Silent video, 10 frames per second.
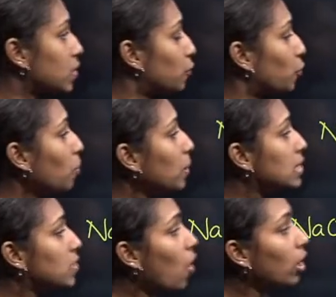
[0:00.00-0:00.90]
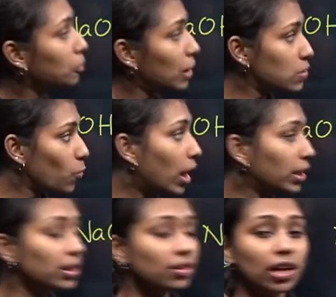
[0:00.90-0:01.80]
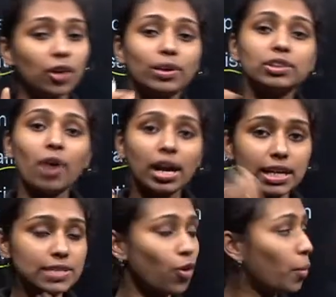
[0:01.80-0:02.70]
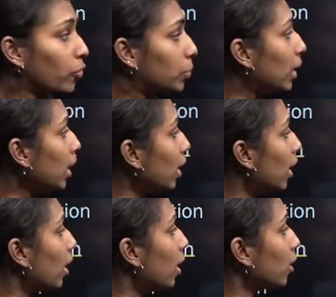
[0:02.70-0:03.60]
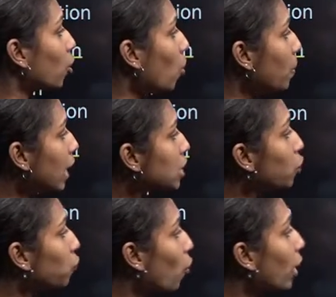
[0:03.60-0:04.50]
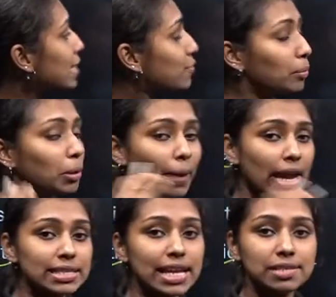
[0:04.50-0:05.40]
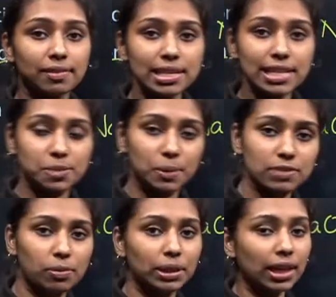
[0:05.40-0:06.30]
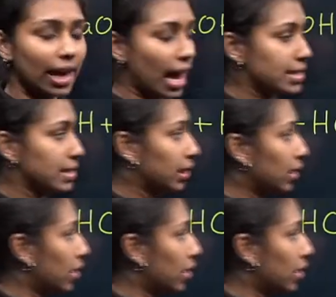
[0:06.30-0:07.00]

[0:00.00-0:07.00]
to form salt plus water, where the water is forming from the combination of OH from the base as well as H plus from the acid.